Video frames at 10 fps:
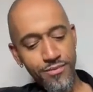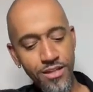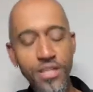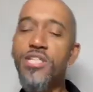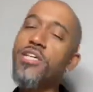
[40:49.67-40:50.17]

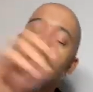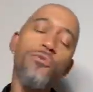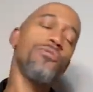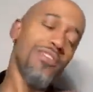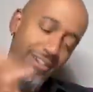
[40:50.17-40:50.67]
Is she
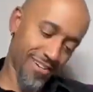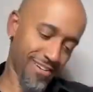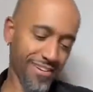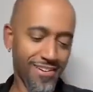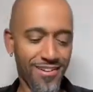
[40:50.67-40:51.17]
too young?
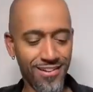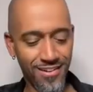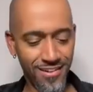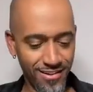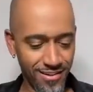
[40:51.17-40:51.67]

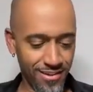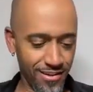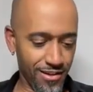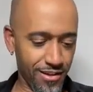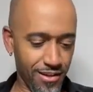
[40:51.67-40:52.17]

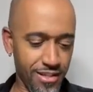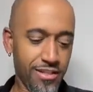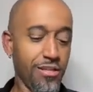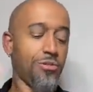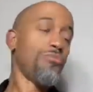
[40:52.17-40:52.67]
Is
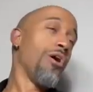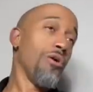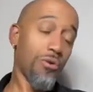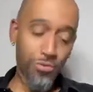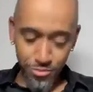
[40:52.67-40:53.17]
he too
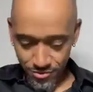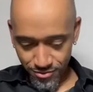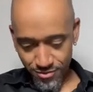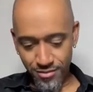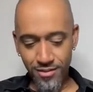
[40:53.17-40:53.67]
old?
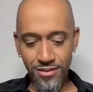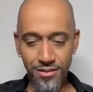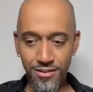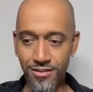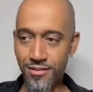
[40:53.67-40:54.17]

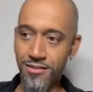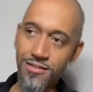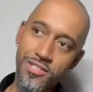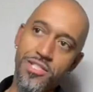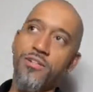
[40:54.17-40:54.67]

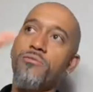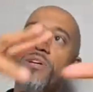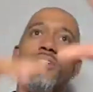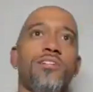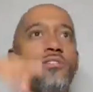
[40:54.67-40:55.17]

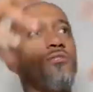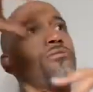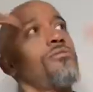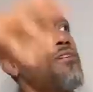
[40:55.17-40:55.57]
Generational